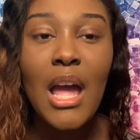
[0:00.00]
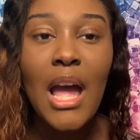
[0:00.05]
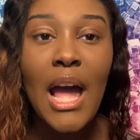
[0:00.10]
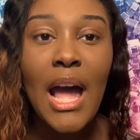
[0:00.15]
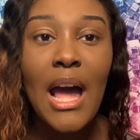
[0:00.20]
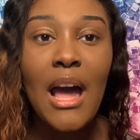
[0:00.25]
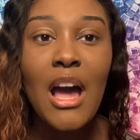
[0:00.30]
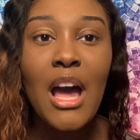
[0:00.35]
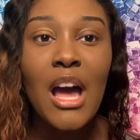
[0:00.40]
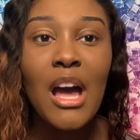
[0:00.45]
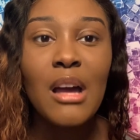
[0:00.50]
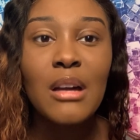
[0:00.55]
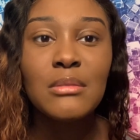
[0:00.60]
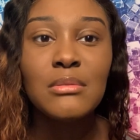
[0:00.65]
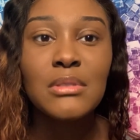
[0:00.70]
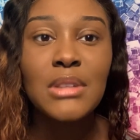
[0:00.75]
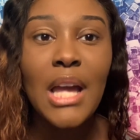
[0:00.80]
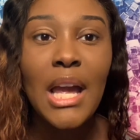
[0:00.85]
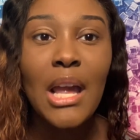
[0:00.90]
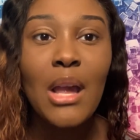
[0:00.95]

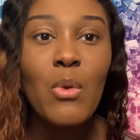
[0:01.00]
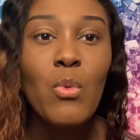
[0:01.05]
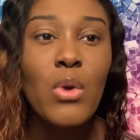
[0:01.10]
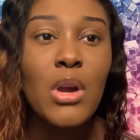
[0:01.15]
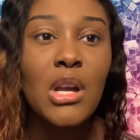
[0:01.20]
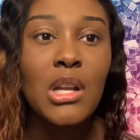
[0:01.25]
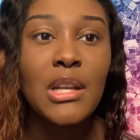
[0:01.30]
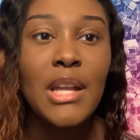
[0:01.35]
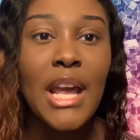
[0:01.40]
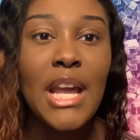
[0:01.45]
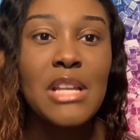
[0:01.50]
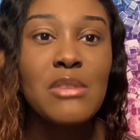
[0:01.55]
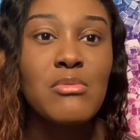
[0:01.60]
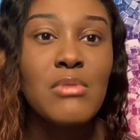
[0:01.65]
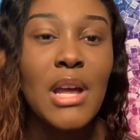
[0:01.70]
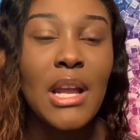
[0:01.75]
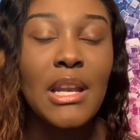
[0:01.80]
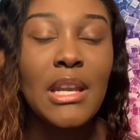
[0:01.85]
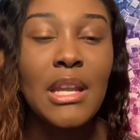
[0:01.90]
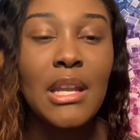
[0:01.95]
Like, days when
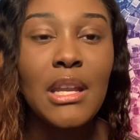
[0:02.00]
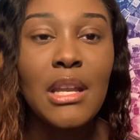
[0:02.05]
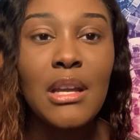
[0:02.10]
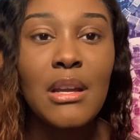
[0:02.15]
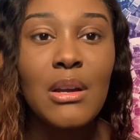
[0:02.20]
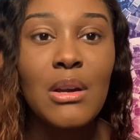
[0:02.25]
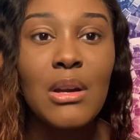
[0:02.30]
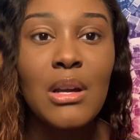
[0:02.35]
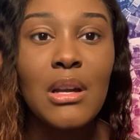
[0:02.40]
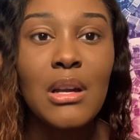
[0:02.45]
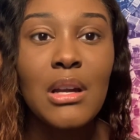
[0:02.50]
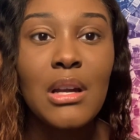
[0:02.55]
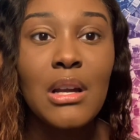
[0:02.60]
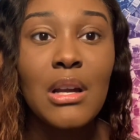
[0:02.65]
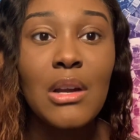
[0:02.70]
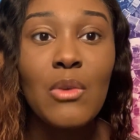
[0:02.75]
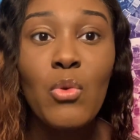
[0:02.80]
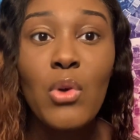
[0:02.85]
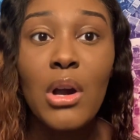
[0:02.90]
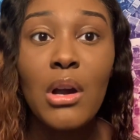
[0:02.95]
I didn't
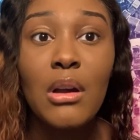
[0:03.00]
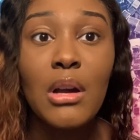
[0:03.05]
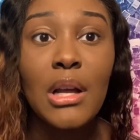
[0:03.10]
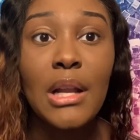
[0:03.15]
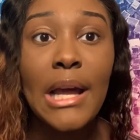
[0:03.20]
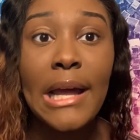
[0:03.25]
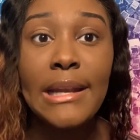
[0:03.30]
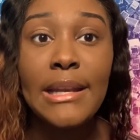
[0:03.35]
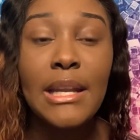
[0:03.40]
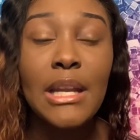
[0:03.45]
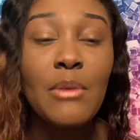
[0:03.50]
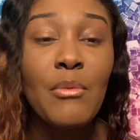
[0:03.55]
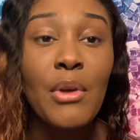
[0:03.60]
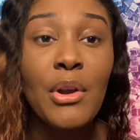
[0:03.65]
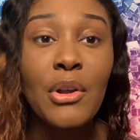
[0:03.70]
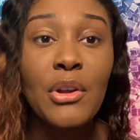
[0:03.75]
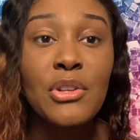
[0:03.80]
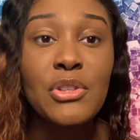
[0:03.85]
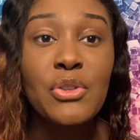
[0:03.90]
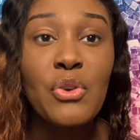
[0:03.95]
want to
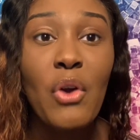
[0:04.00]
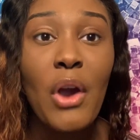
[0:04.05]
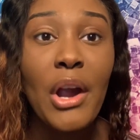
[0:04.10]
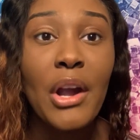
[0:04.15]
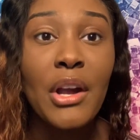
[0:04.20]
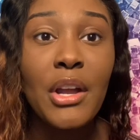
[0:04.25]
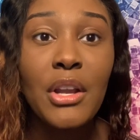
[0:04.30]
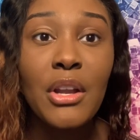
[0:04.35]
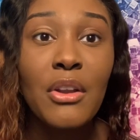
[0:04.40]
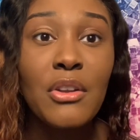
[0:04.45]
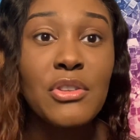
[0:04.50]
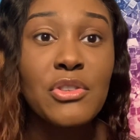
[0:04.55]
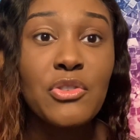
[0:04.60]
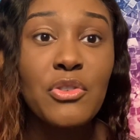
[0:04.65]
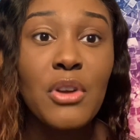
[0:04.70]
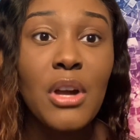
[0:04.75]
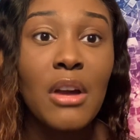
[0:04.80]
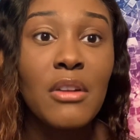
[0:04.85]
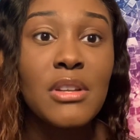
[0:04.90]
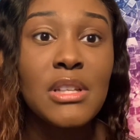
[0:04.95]
go to school, or I couldn't go to school
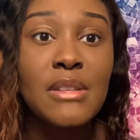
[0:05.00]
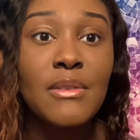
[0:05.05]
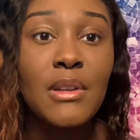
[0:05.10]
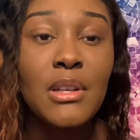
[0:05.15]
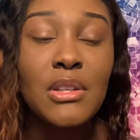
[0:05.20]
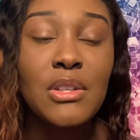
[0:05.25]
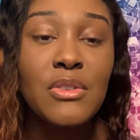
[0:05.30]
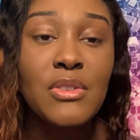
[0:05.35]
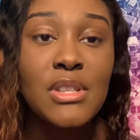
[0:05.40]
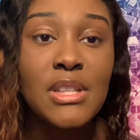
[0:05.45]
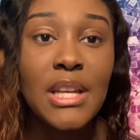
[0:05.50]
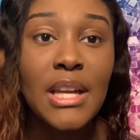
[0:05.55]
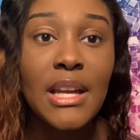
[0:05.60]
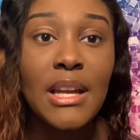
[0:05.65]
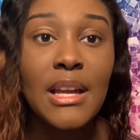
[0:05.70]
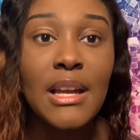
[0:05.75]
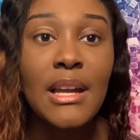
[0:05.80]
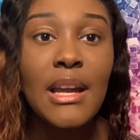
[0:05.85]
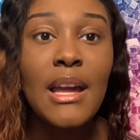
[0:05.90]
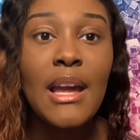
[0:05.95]
because I was just feeling too sick,
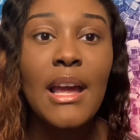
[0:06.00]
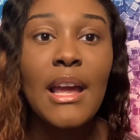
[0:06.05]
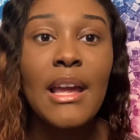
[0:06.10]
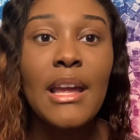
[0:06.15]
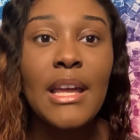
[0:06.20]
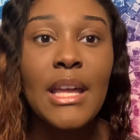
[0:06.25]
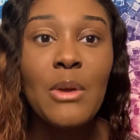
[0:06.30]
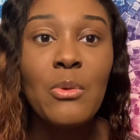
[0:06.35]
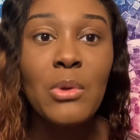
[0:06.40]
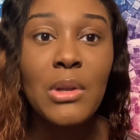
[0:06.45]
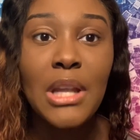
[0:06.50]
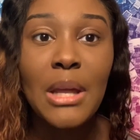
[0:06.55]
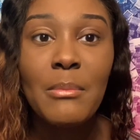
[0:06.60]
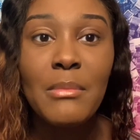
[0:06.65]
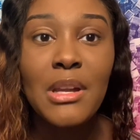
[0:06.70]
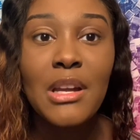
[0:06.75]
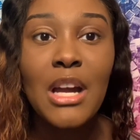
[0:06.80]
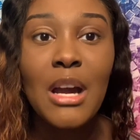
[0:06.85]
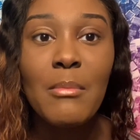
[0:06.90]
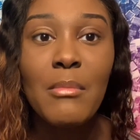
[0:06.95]
he would let me
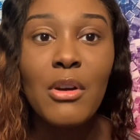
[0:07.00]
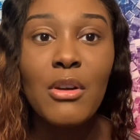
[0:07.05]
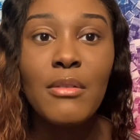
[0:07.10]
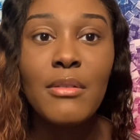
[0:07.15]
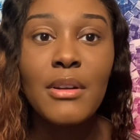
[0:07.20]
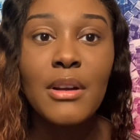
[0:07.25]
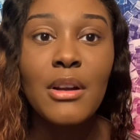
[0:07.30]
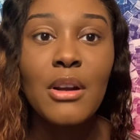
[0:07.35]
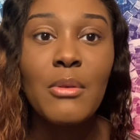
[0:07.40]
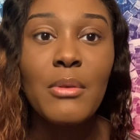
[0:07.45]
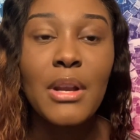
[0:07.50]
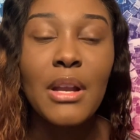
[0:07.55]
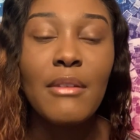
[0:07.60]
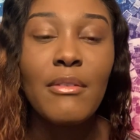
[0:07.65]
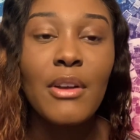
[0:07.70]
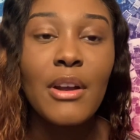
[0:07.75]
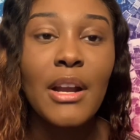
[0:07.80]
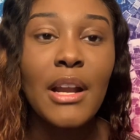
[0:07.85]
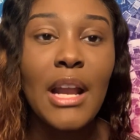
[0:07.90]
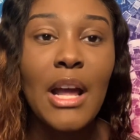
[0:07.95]
come over or
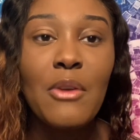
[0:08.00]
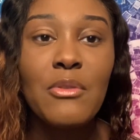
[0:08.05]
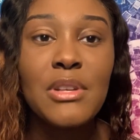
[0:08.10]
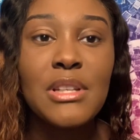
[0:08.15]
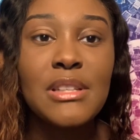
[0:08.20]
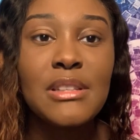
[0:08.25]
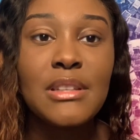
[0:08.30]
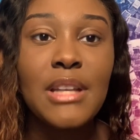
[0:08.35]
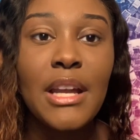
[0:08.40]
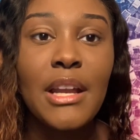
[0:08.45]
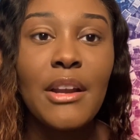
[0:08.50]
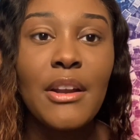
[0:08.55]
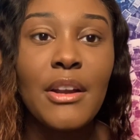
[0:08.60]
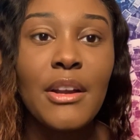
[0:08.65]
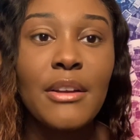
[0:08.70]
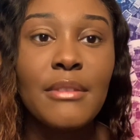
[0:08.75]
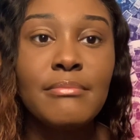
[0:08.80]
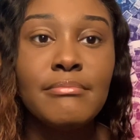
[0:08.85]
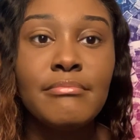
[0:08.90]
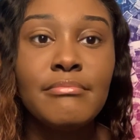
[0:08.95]
whatever, and I would just stay
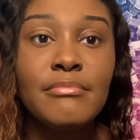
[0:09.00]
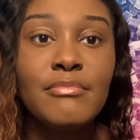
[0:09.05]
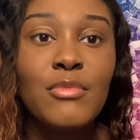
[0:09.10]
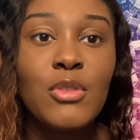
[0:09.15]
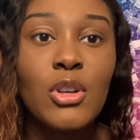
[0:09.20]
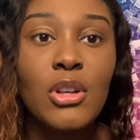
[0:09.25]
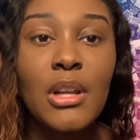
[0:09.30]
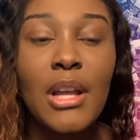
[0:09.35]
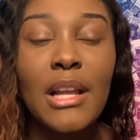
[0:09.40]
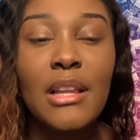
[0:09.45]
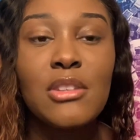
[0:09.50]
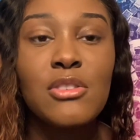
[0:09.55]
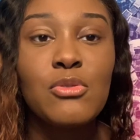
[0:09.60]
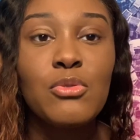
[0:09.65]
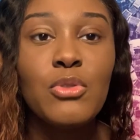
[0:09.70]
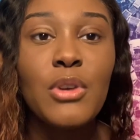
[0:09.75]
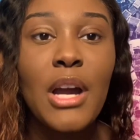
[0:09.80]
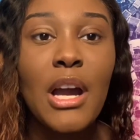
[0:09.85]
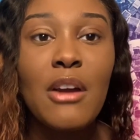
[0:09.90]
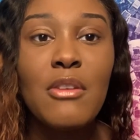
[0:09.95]
there for like
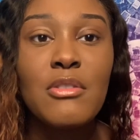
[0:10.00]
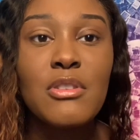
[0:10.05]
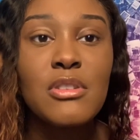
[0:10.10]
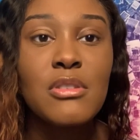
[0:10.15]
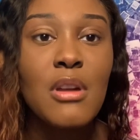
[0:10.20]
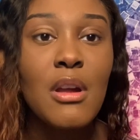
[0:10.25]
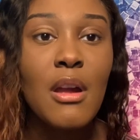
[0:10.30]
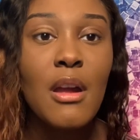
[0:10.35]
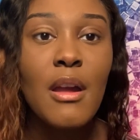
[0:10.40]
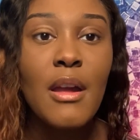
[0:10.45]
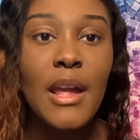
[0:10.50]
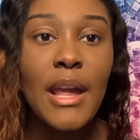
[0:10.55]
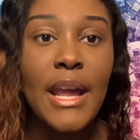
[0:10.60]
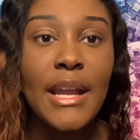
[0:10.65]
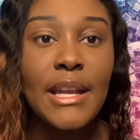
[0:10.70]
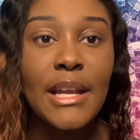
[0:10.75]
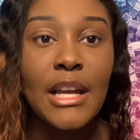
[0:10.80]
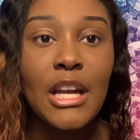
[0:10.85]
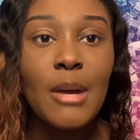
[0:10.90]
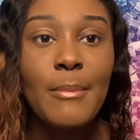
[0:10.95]
school hours
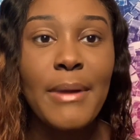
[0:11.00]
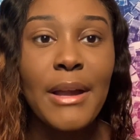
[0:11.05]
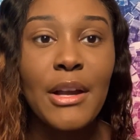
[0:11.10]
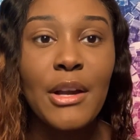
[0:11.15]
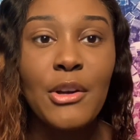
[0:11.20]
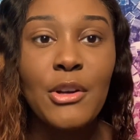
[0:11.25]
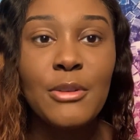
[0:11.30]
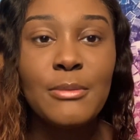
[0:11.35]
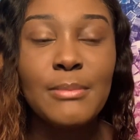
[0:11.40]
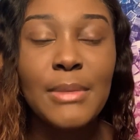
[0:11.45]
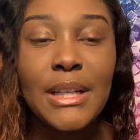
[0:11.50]
and then go back home.